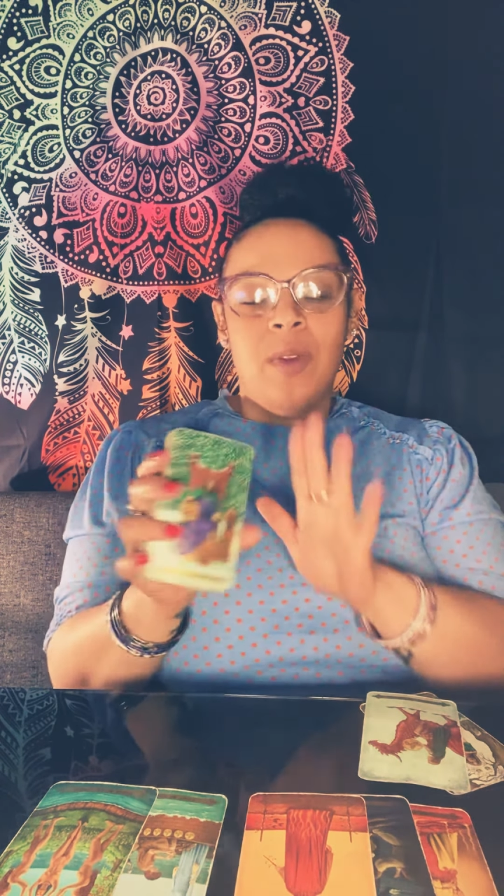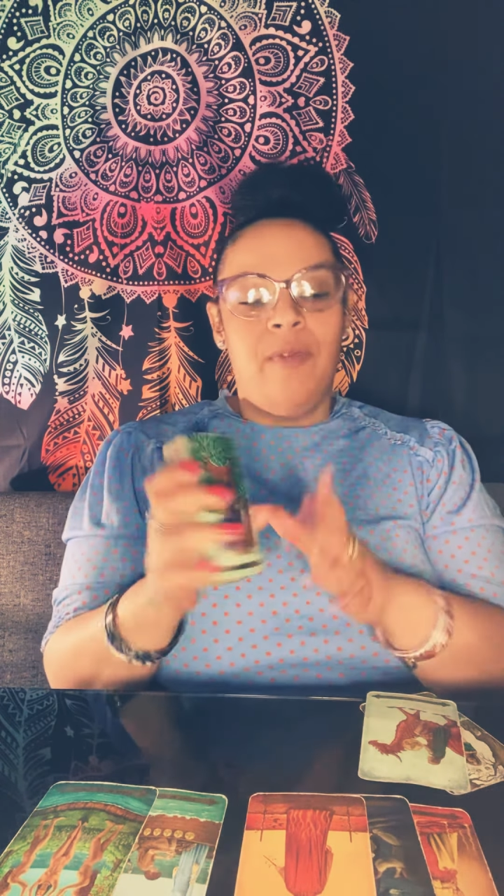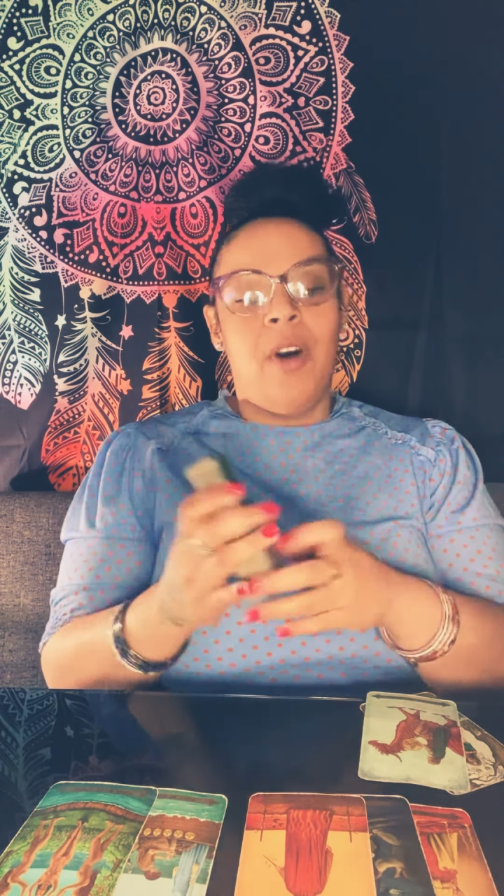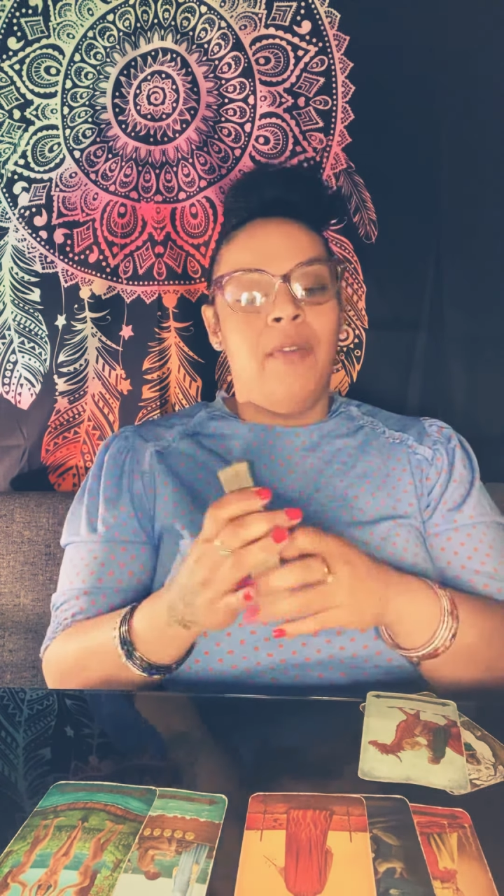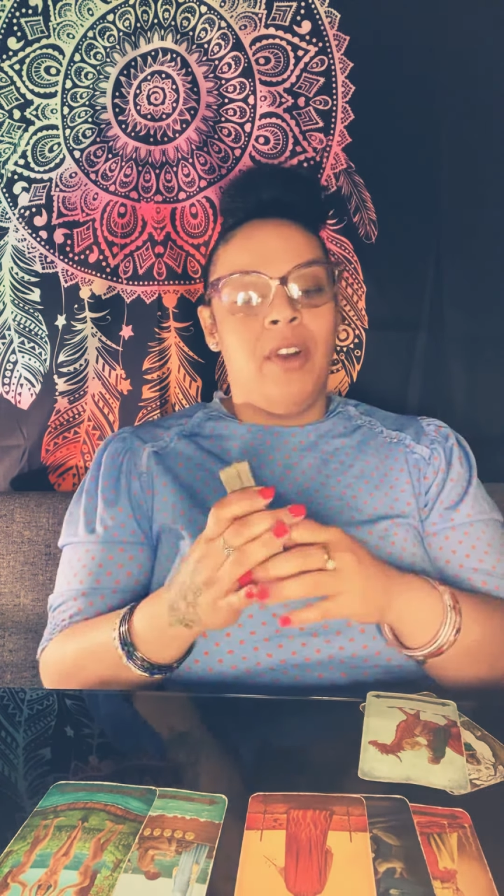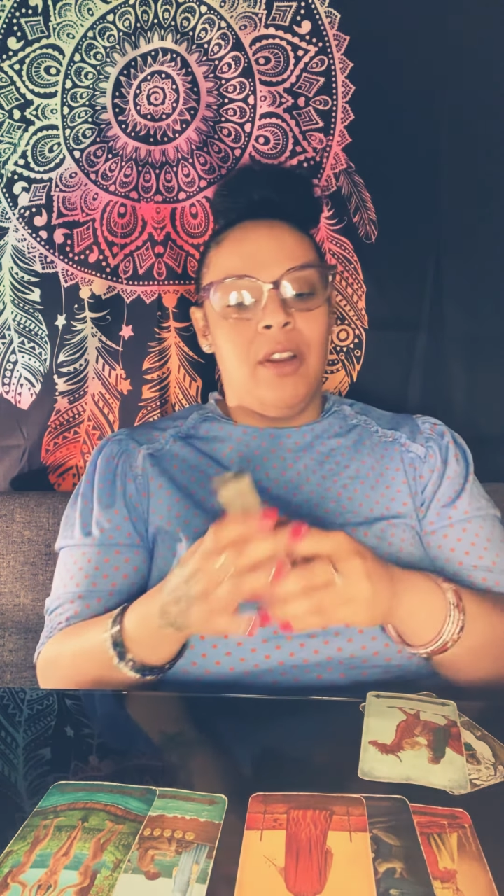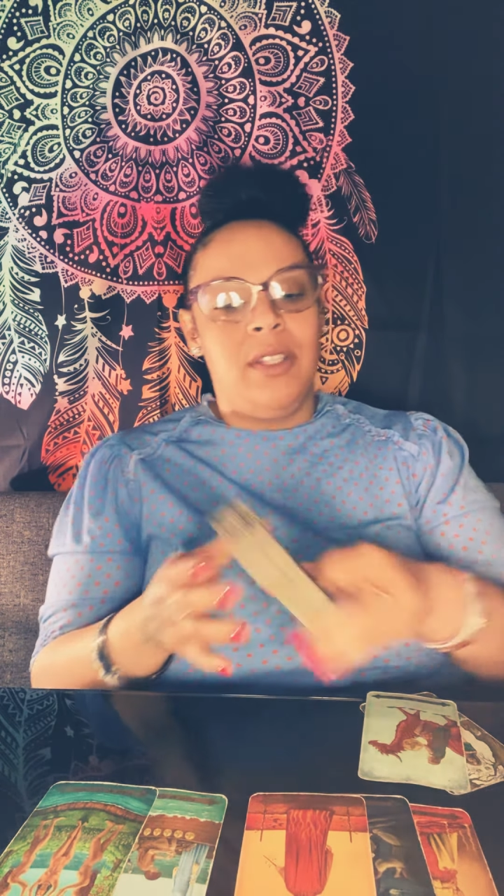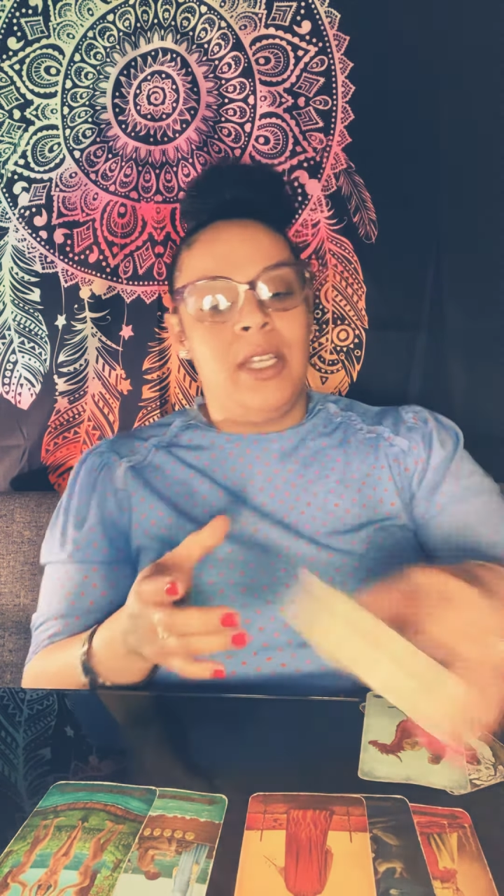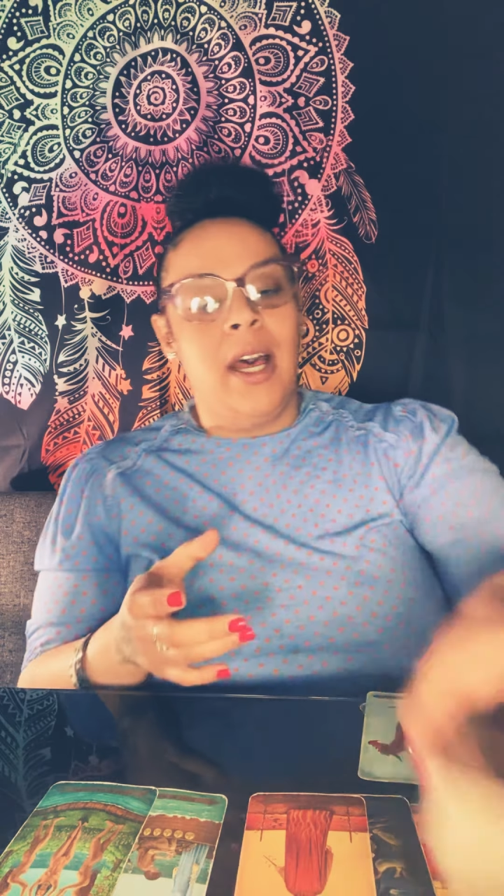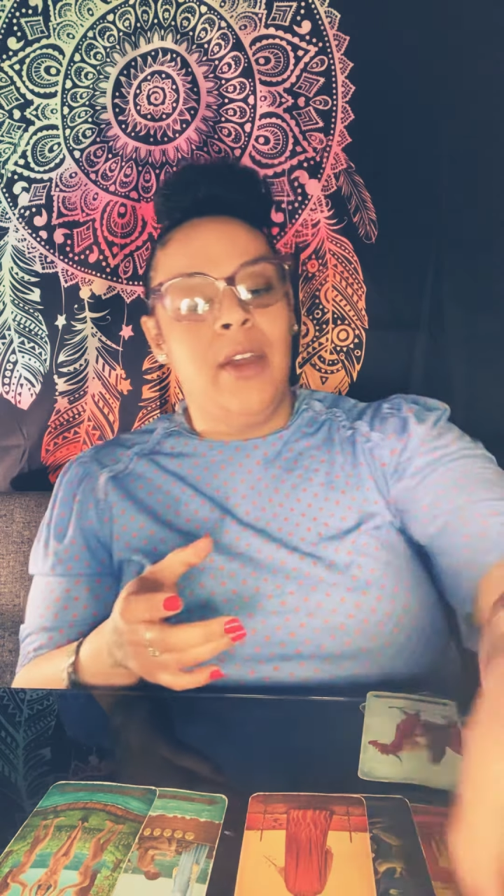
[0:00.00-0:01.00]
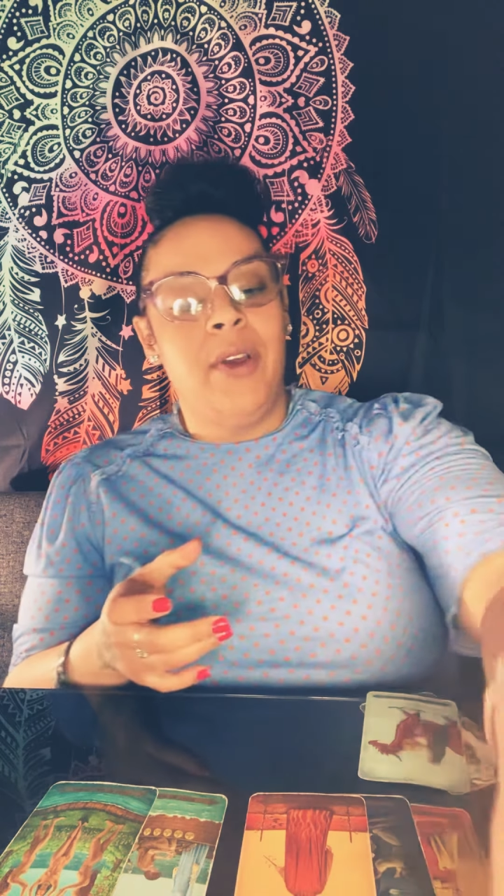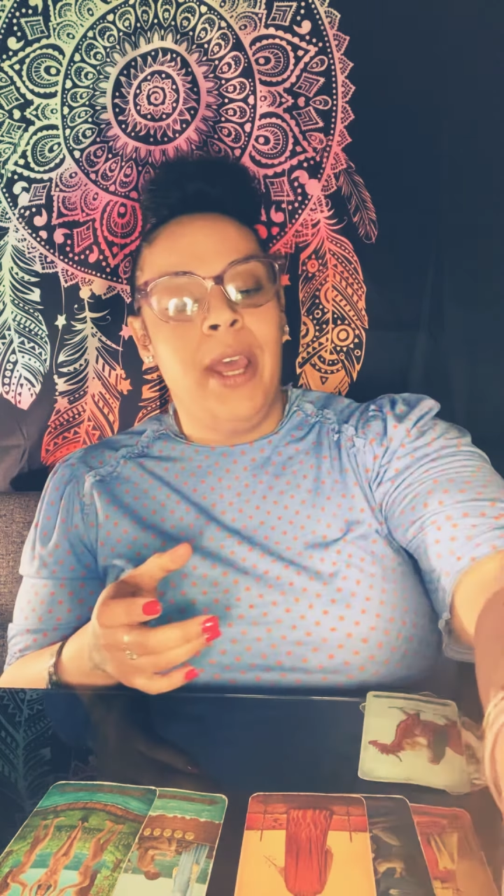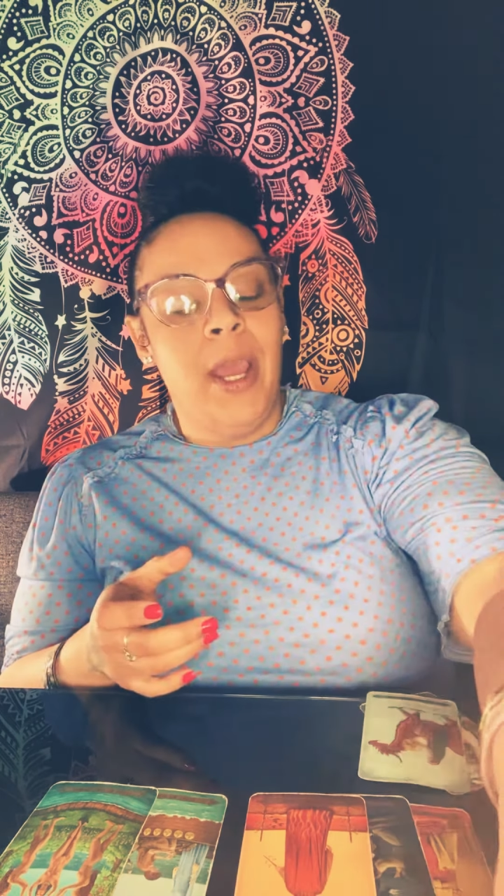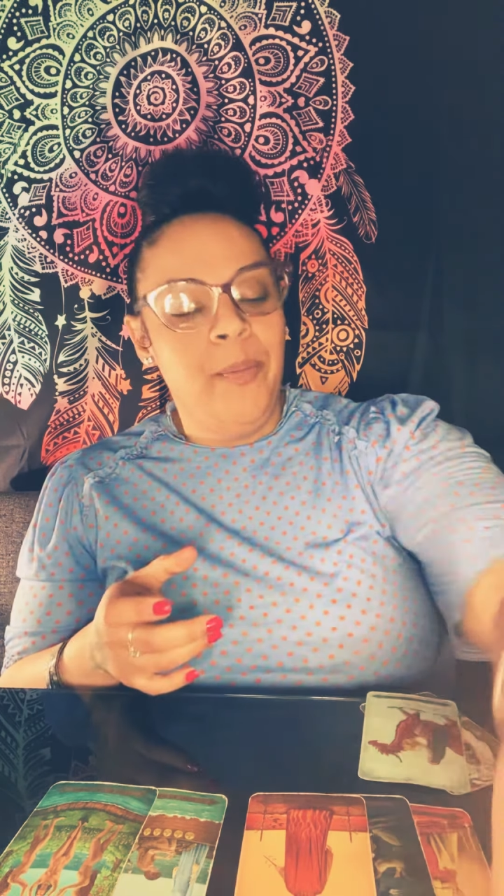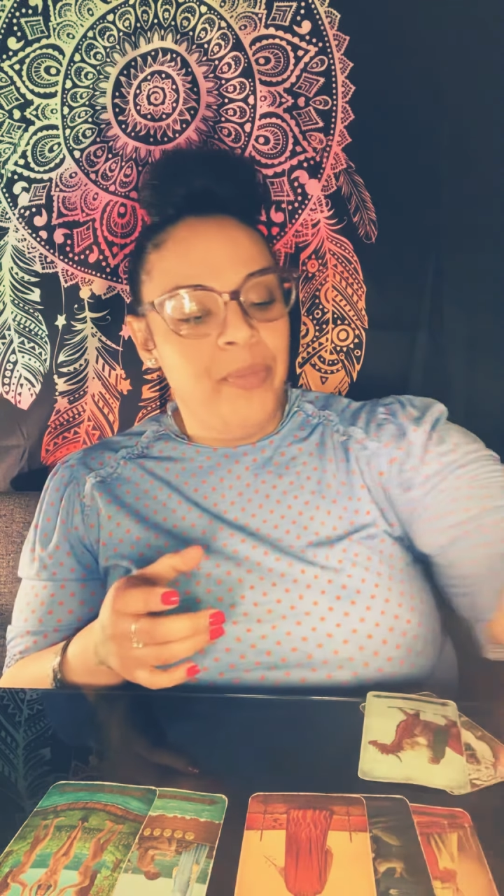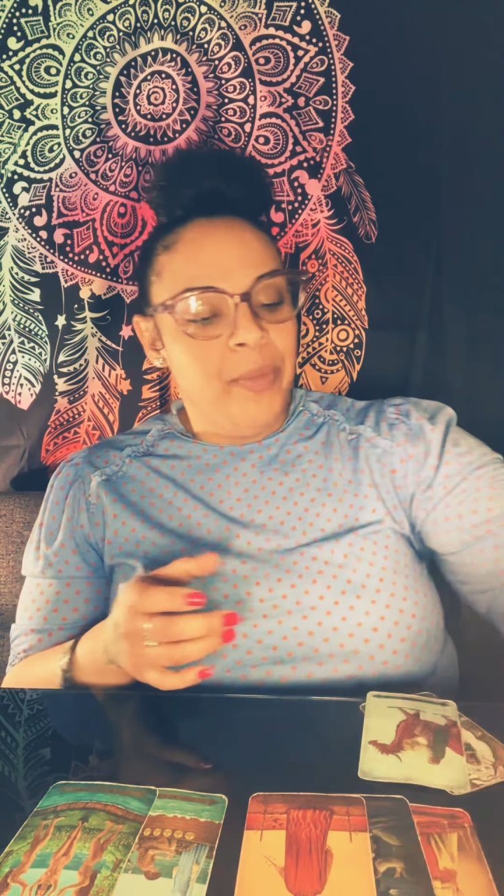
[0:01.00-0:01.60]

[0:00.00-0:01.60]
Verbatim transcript: involved an earth sign, okay?